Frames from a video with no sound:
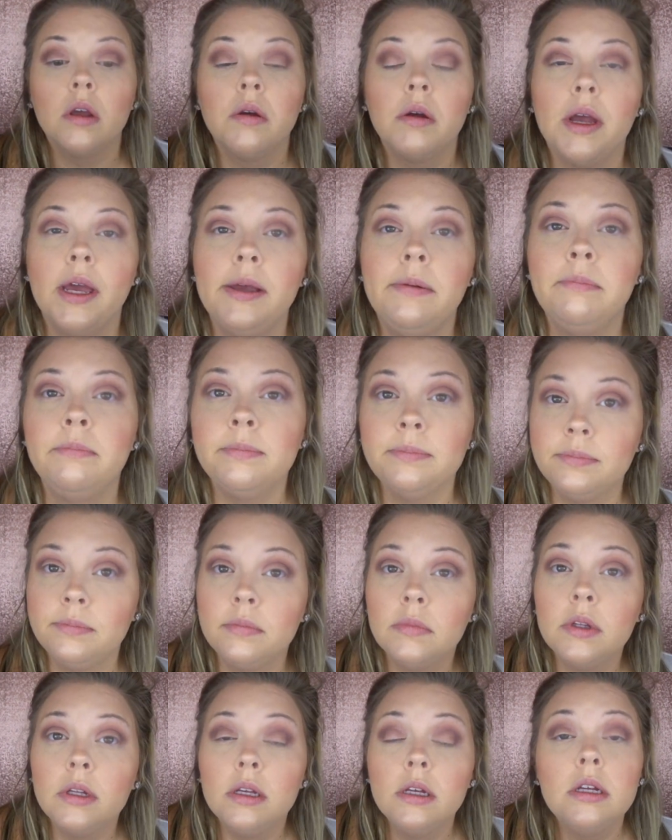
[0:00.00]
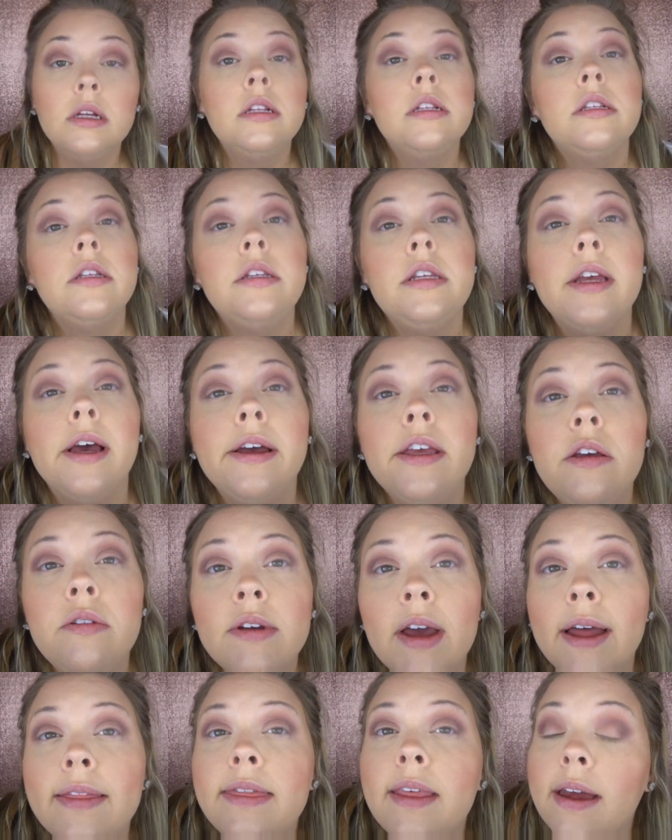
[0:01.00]
Okay, so now
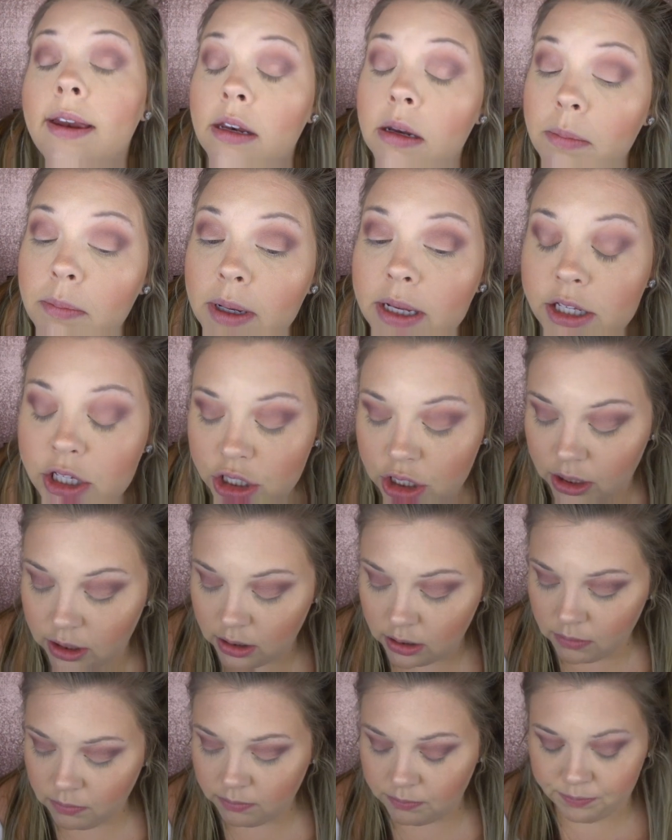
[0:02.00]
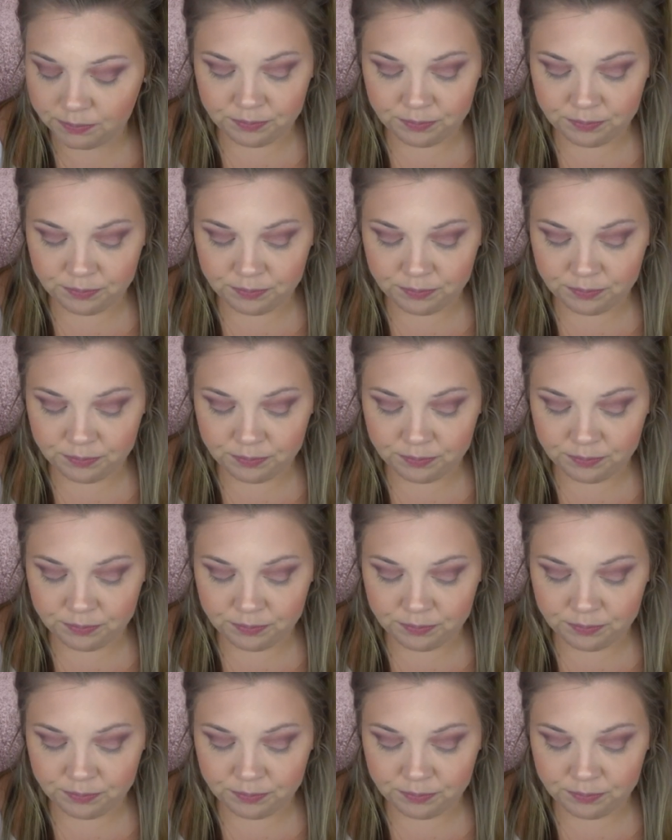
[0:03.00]
you've got that dimension.